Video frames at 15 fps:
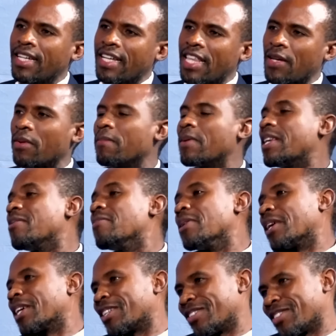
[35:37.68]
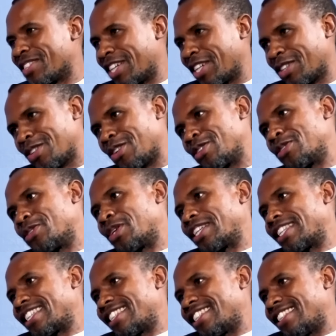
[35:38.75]
there were many miracles that God
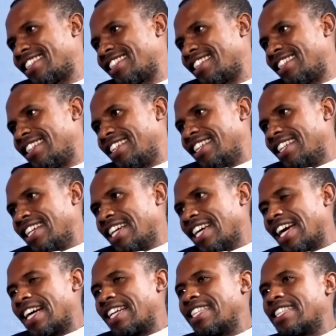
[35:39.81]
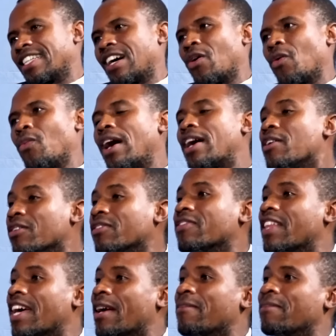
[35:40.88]
wrought. And one
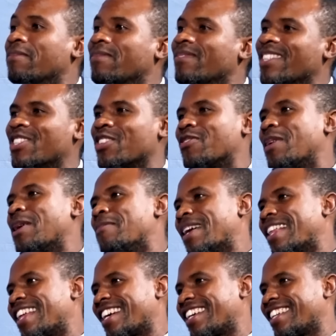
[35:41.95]
of them is of my mother.